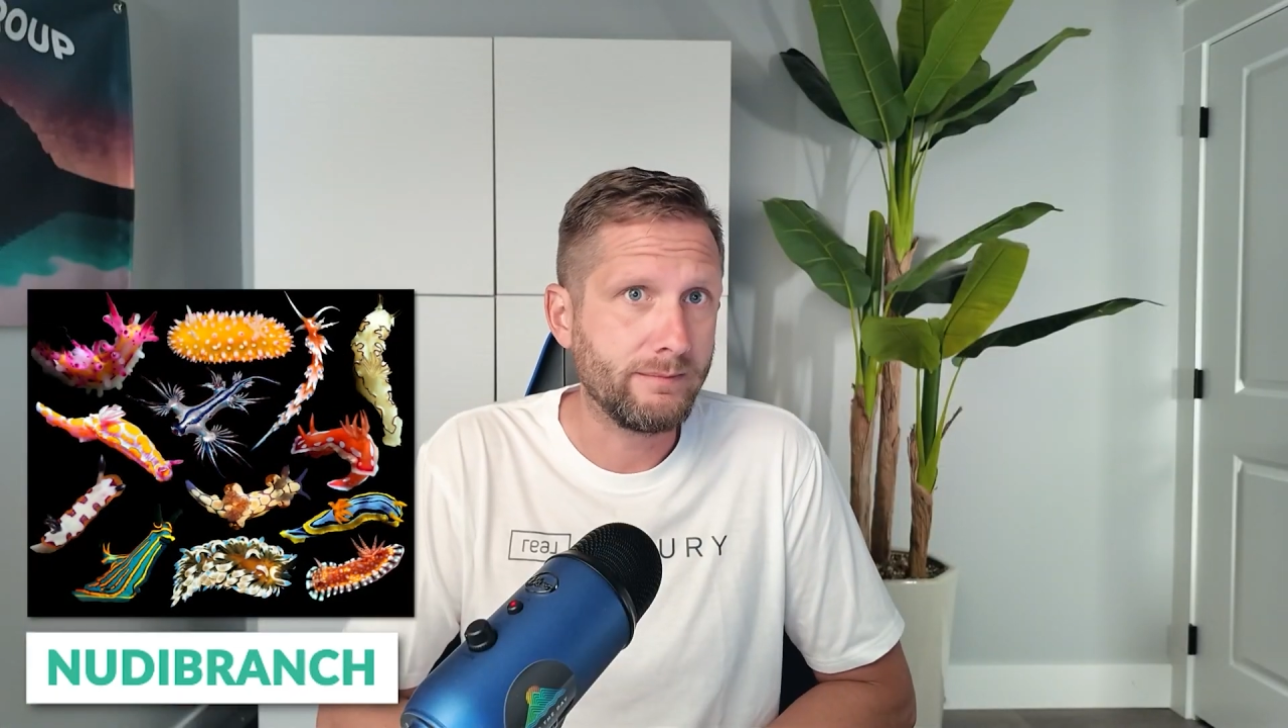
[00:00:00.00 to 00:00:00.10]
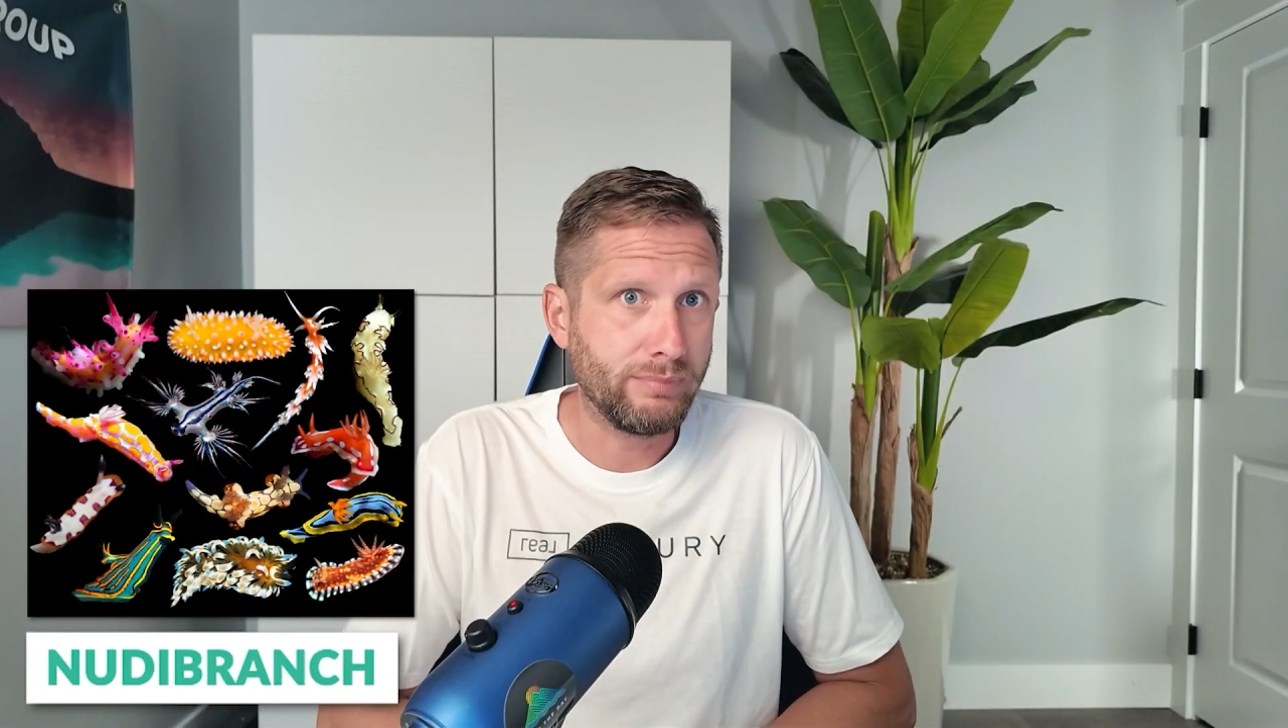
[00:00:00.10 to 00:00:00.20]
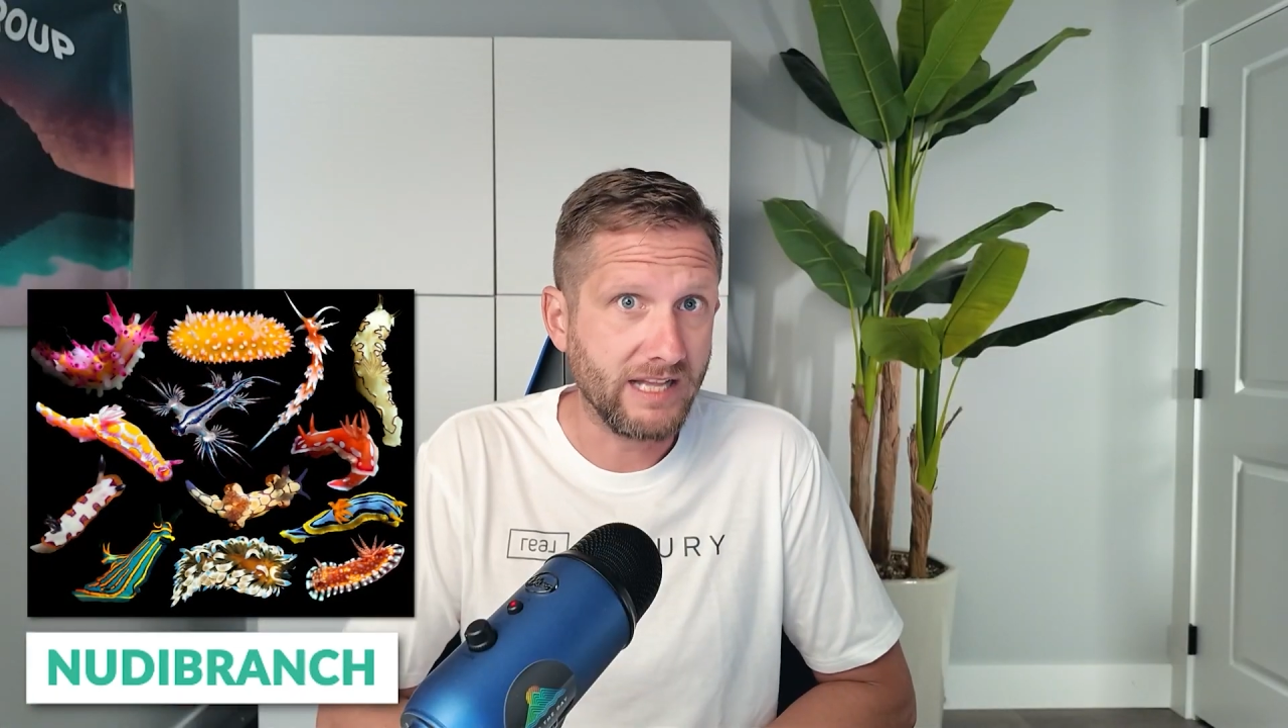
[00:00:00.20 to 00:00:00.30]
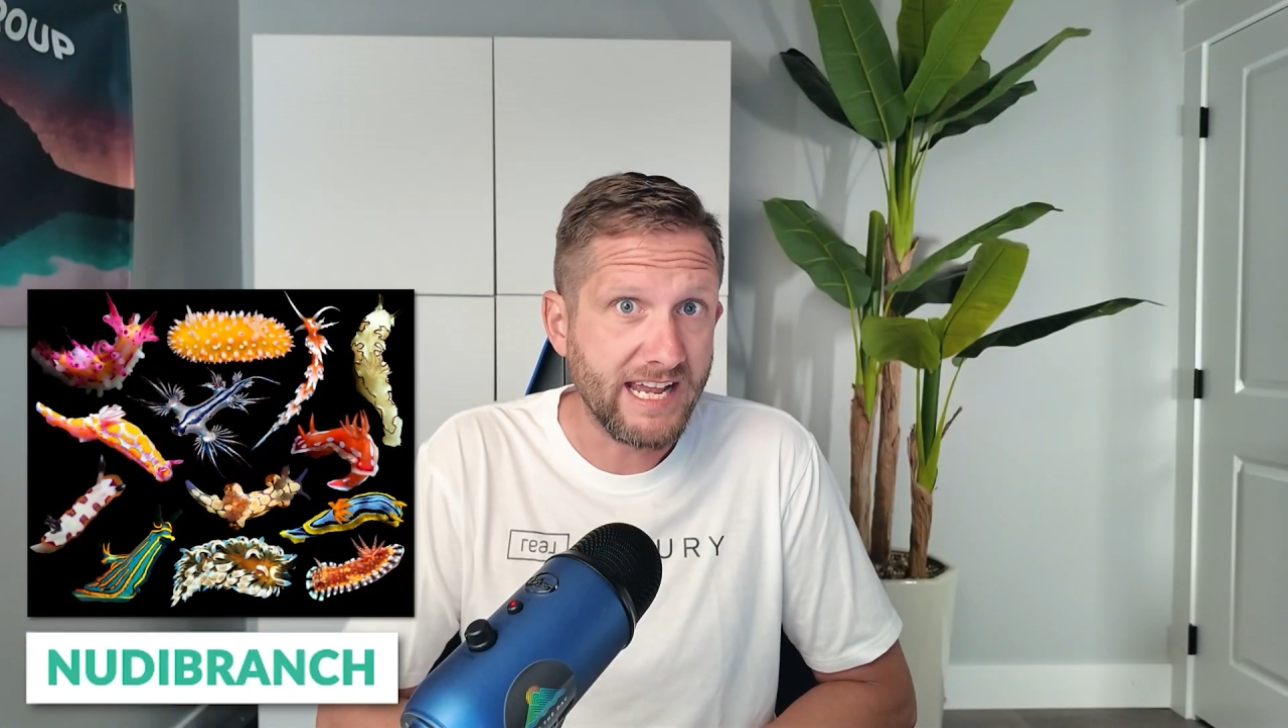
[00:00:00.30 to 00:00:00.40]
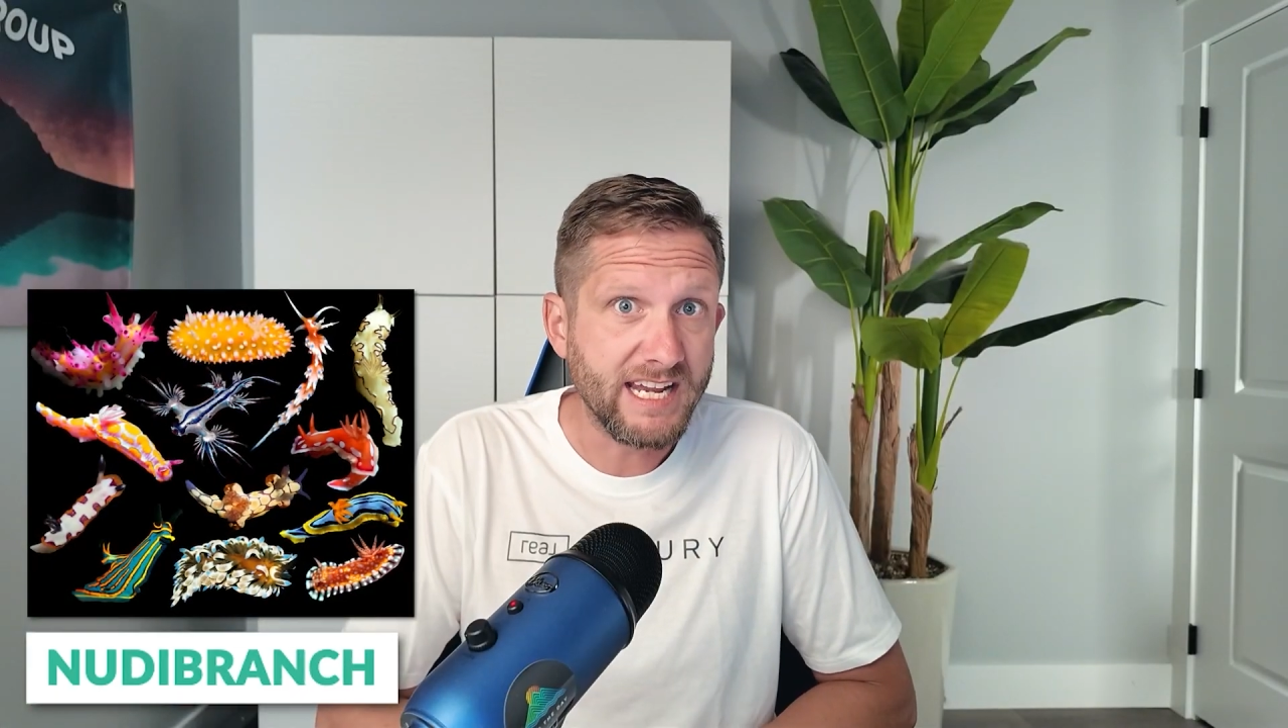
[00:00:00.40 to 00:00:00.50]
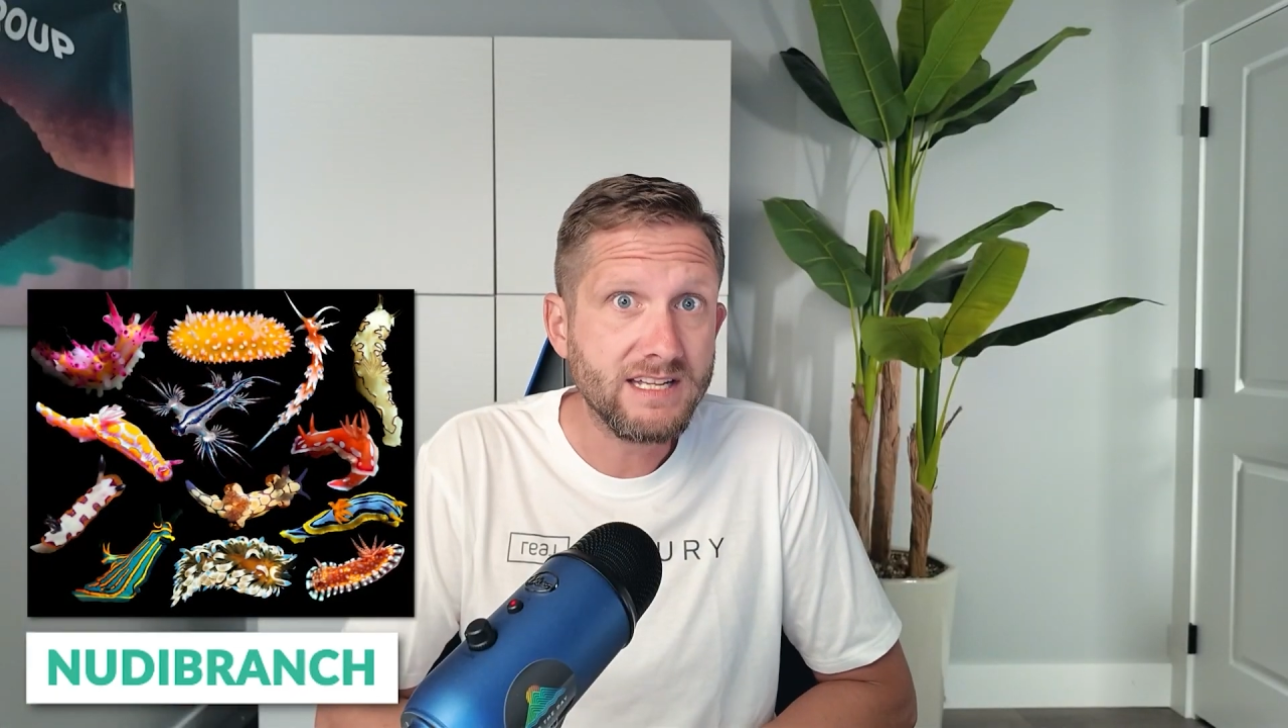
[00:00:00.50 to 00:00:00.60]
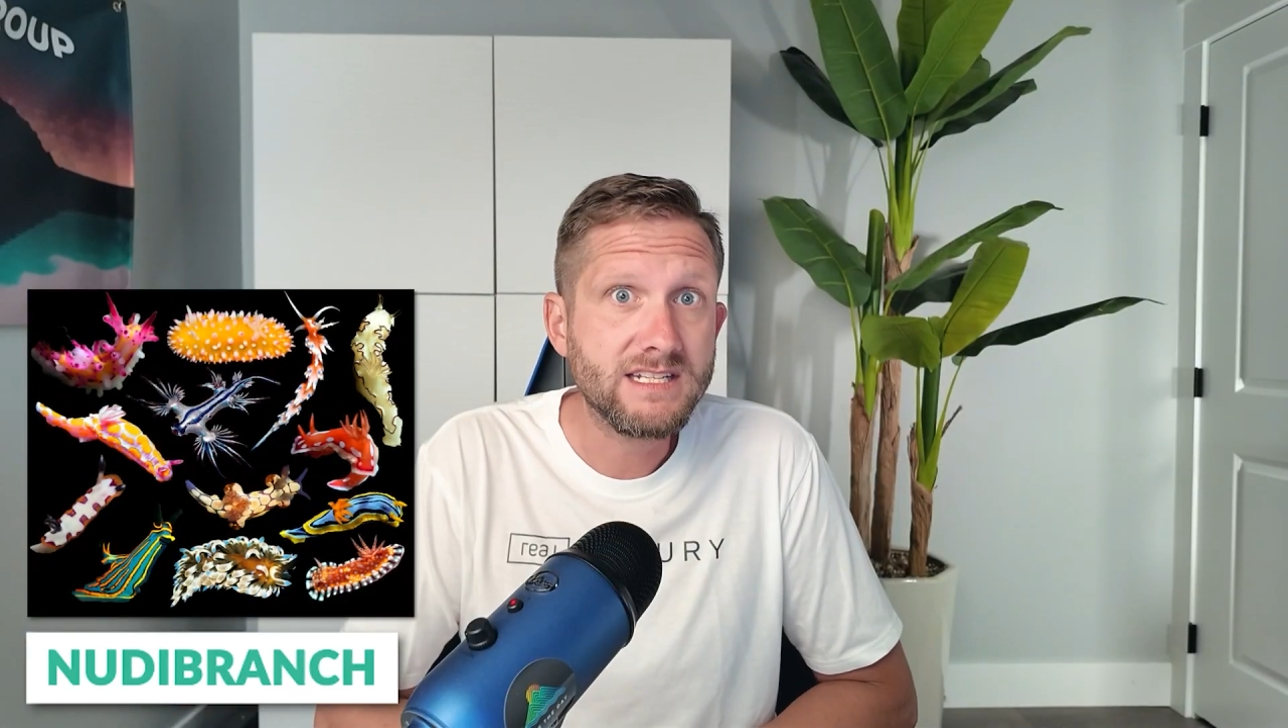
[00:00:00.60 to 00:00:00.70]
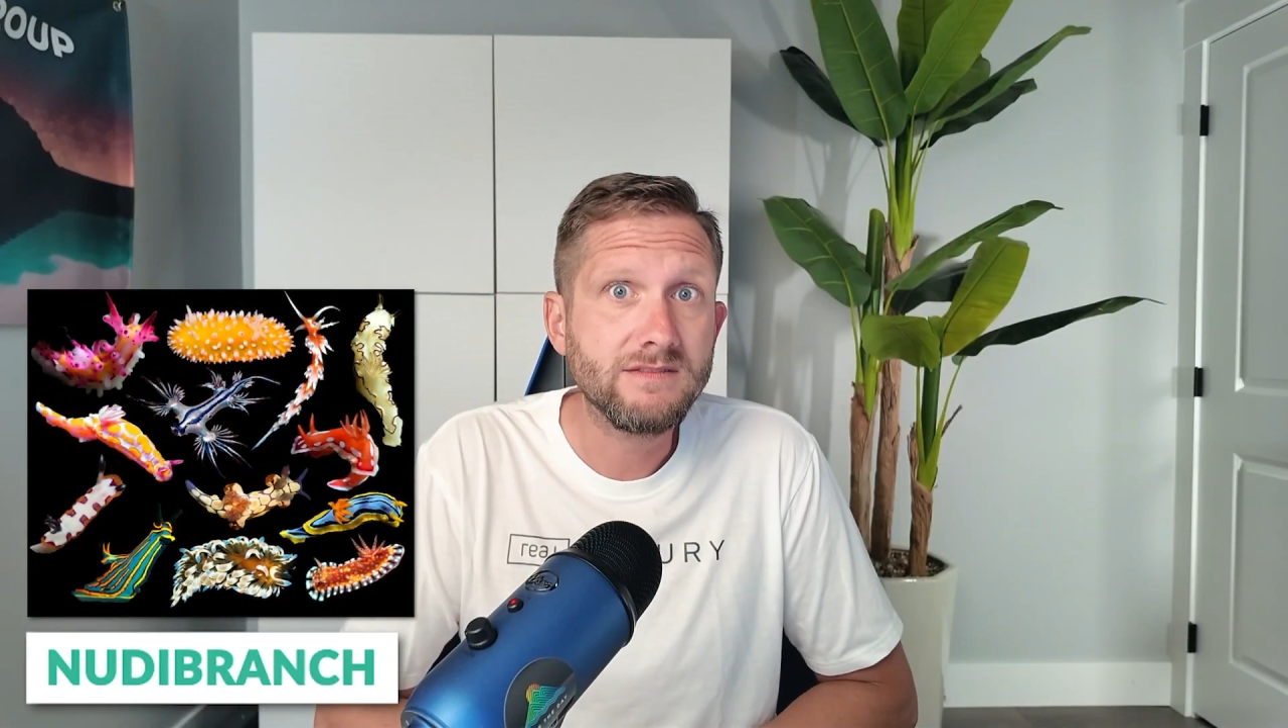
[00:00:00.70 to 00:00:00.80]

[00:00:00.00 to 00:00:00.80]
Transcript: blades